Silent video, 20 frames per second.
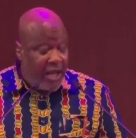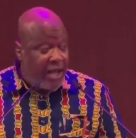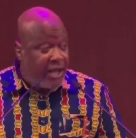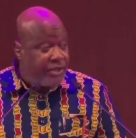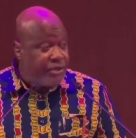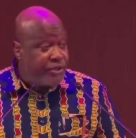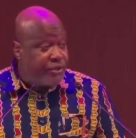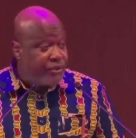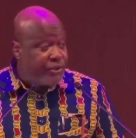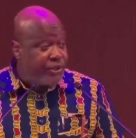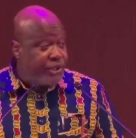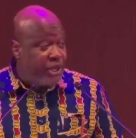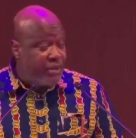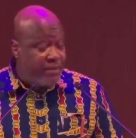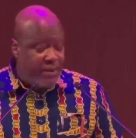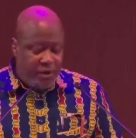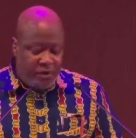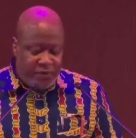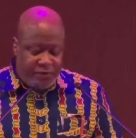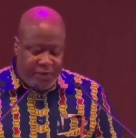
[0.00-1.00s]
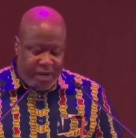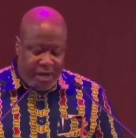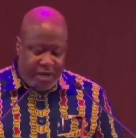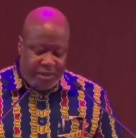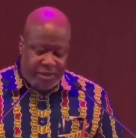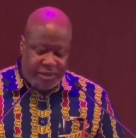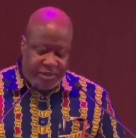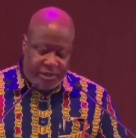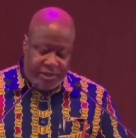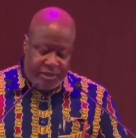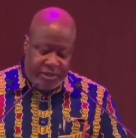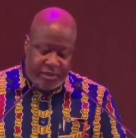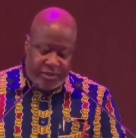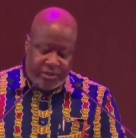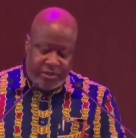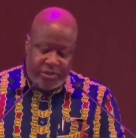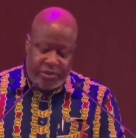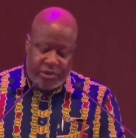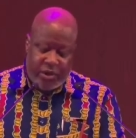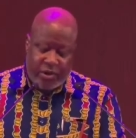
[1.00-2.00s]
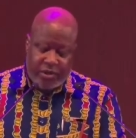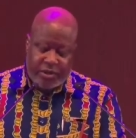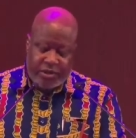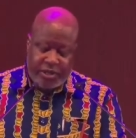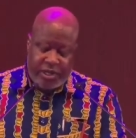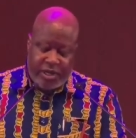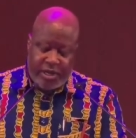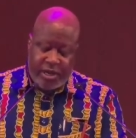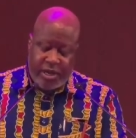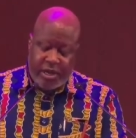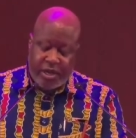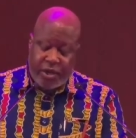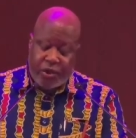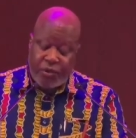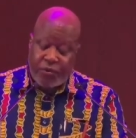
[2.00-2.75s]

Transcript: And so Chairman of Council, Dr.